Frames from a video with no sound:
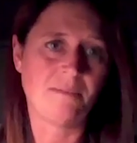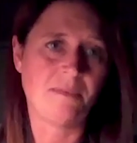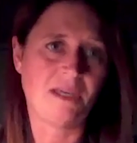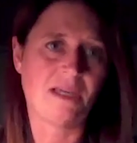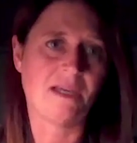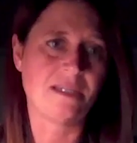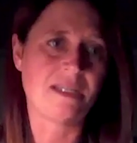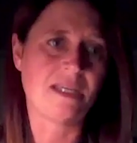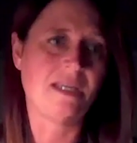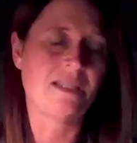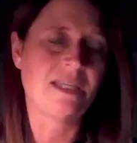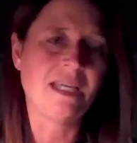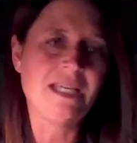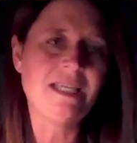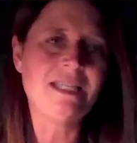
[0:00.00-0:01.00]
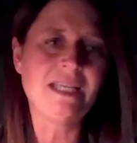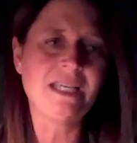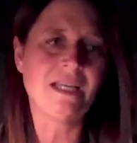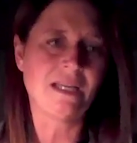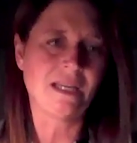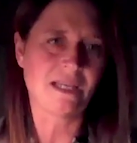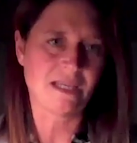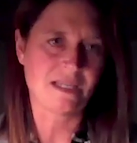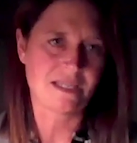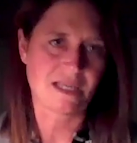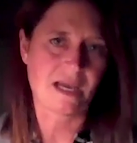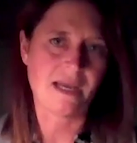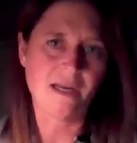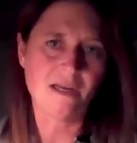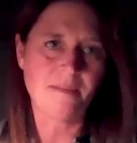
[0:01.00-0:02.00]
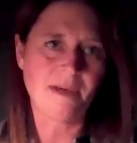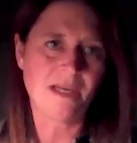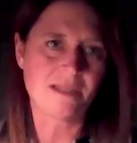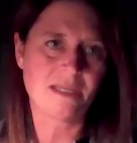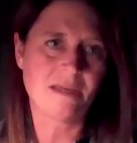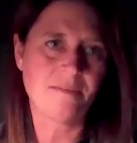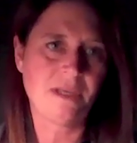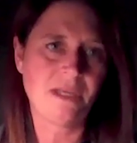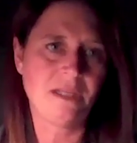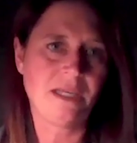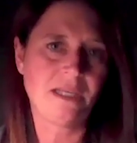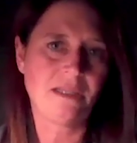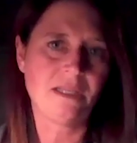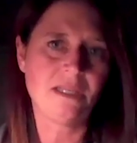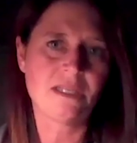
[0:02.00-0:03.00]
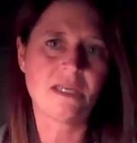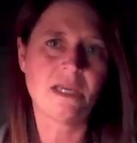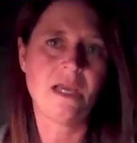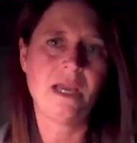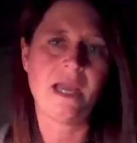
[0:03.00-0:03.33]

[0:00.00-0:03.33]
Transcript: Because it's easy to get excited about something like this.